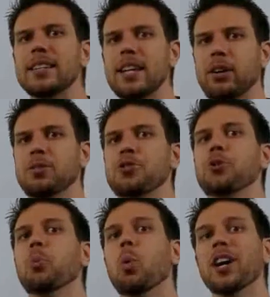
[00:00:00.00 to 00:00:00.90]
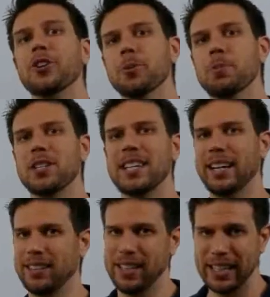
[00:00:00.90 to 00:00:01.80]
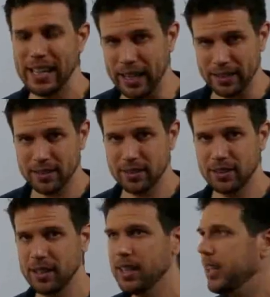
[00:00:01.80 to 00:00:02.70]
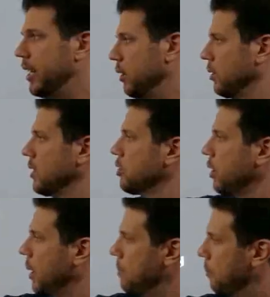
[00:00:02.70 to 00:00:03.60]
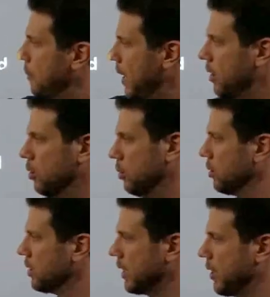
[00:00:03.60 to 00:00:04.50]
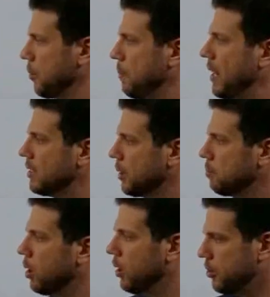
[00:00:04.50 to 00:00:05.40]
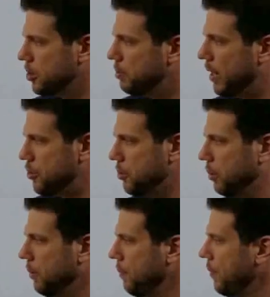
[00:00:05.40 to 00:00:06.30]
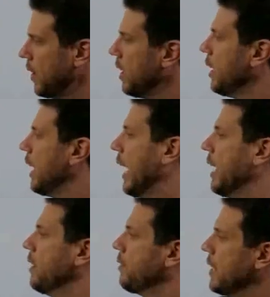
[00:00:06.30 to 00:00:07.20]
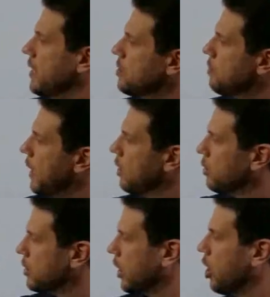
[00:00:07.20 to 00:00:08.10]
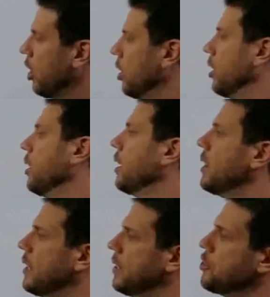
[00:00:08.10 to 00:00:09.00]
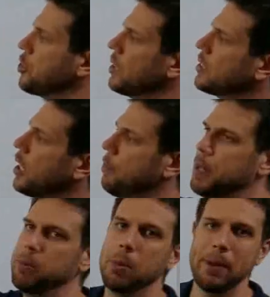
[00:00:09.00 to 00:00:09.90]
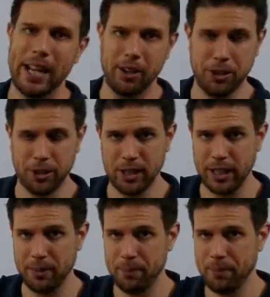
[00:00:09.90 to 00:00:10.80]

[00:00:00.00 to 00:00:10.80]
tells you what you're protected against. It'll describe the perils, either basic, broad, or special. And if these perils occur, the insurance company will pay out your claim.